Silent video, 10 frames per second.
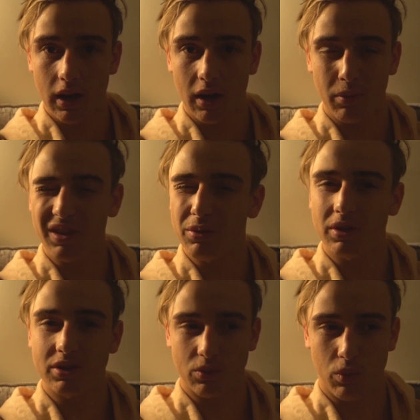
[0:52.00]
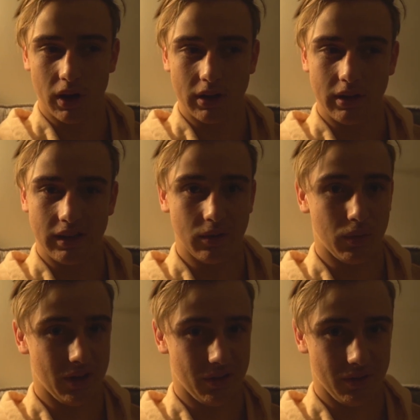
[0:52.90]
but this one's just one. It's a
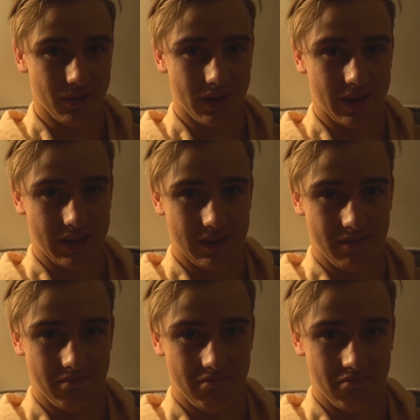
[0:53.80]
one-off, and